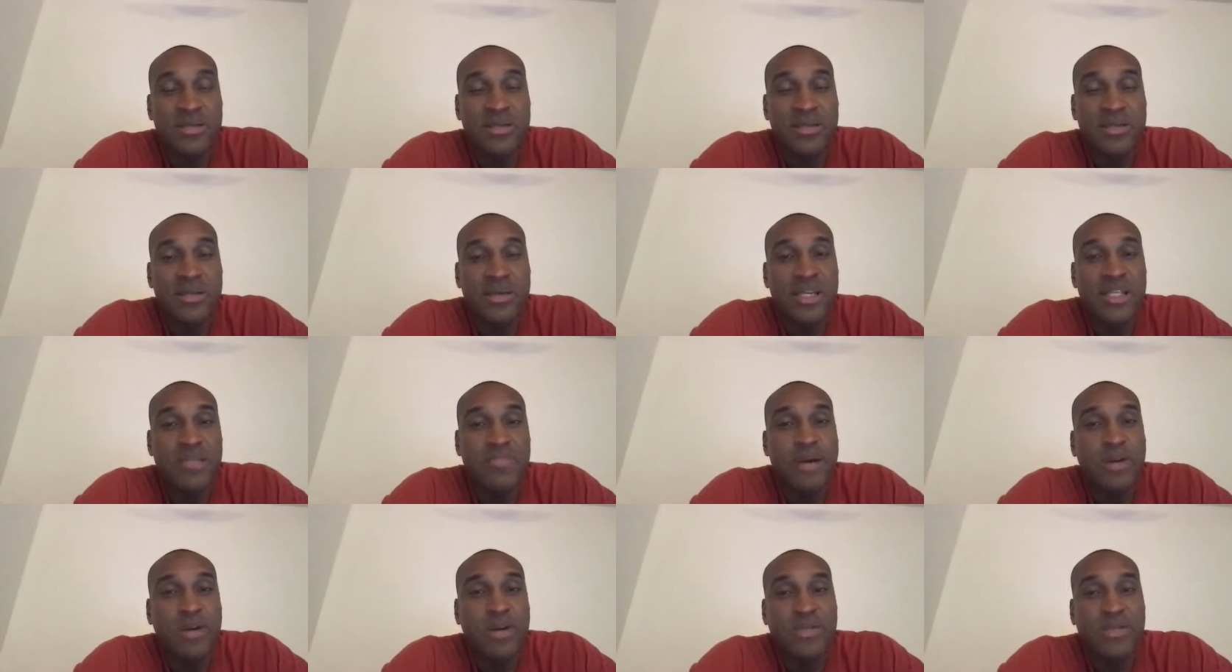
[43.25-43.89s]
that's
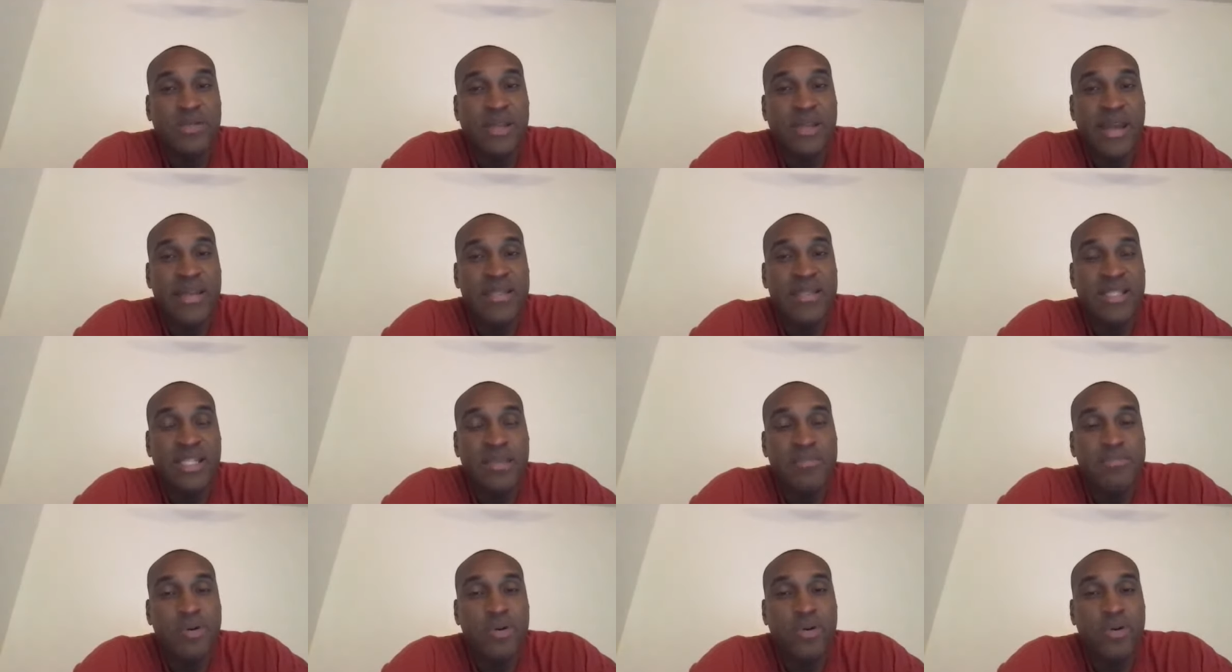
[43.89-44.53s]
about
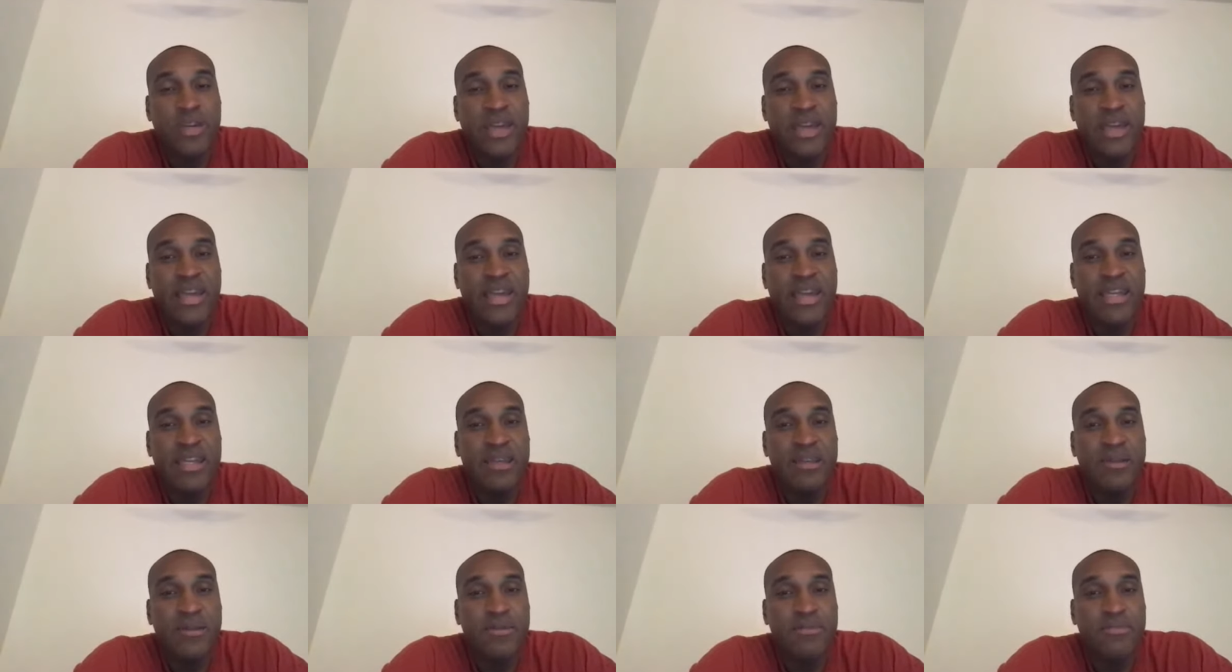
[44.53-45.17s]

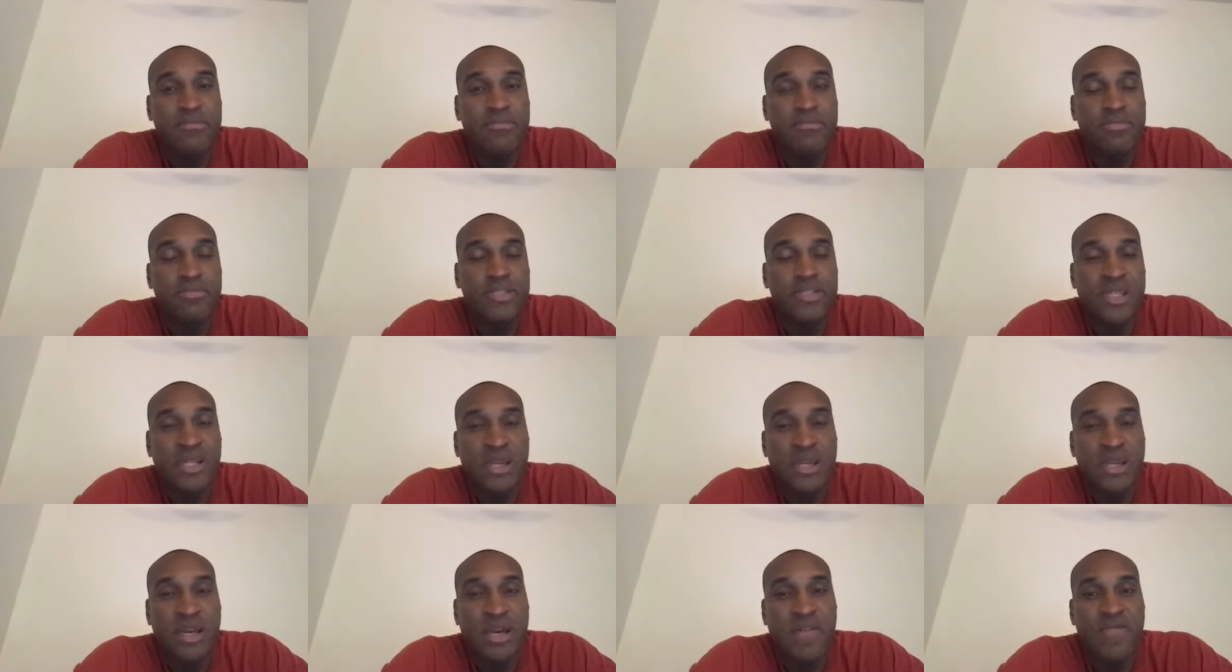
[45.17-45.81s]

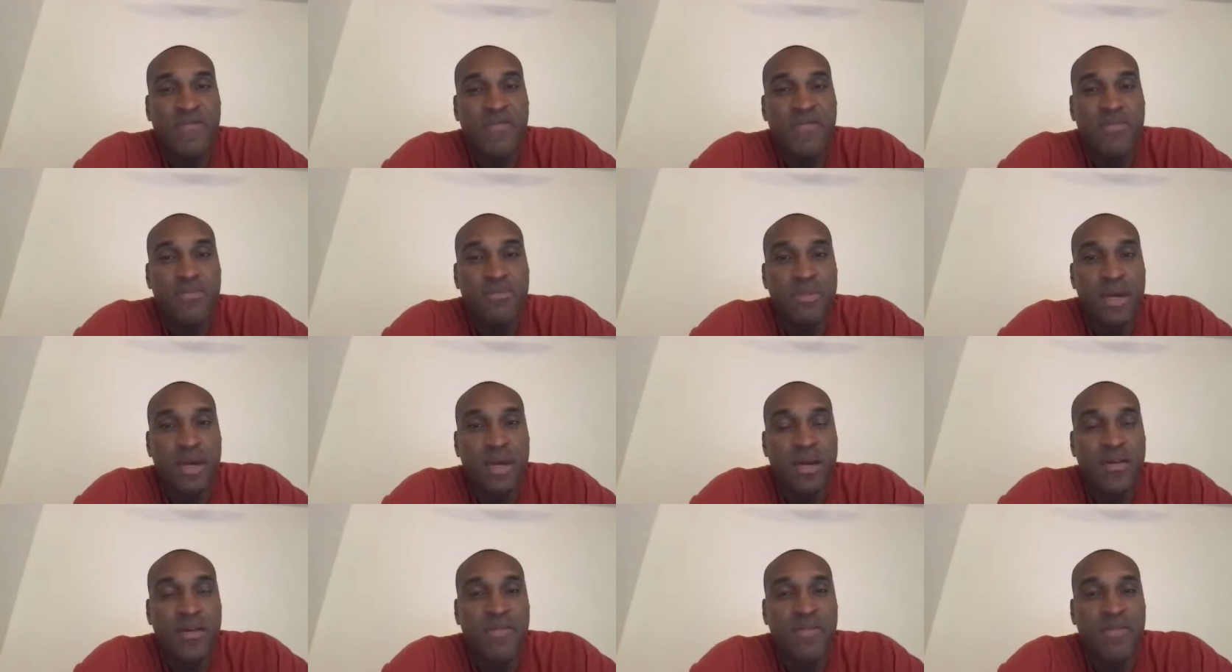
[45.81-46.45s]
19.8% of,
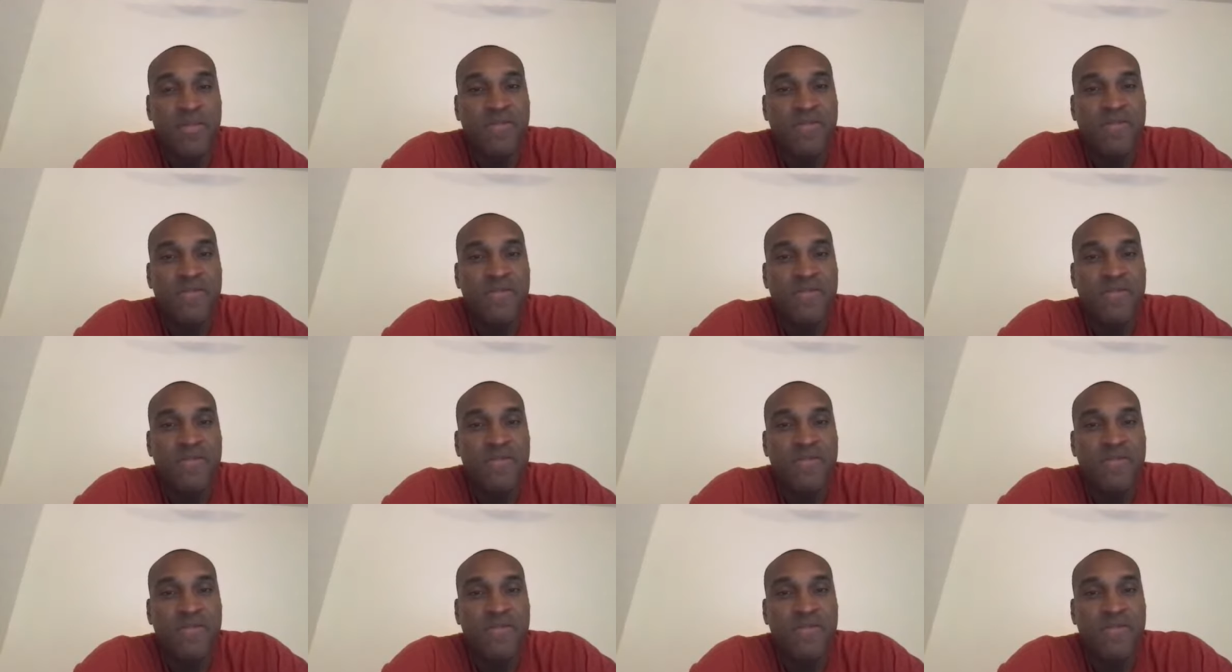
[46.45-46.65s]
of